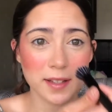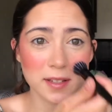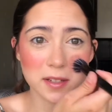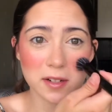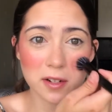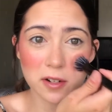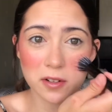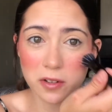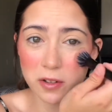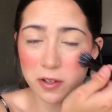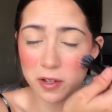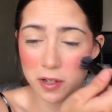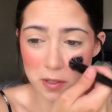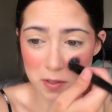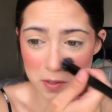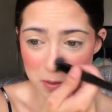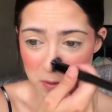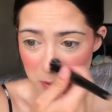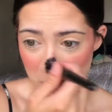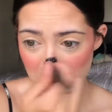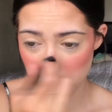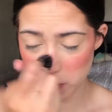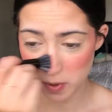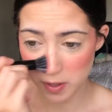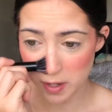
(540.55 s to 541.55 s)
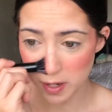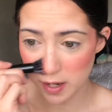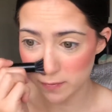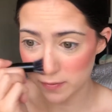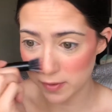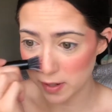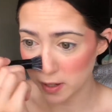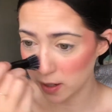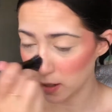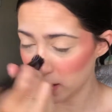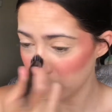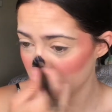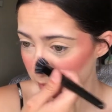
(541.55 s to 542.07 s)
gonna look super
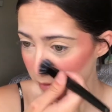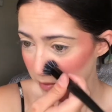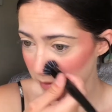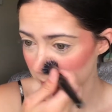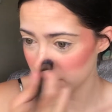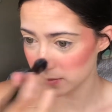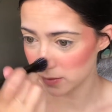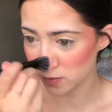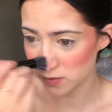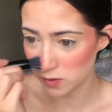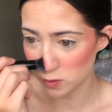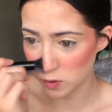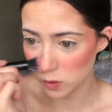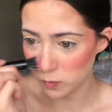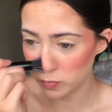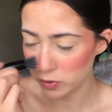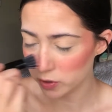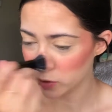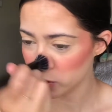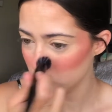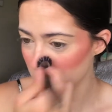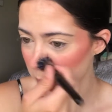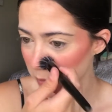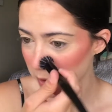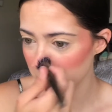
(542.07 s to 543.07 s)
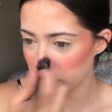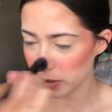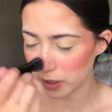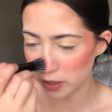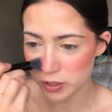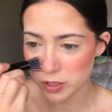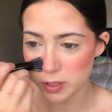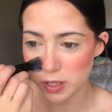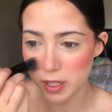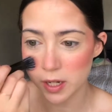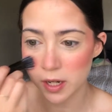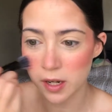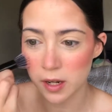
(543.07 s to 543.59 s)
heavy, super
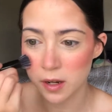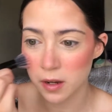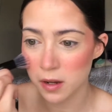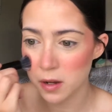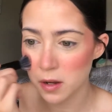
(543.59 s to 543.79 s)
blushy,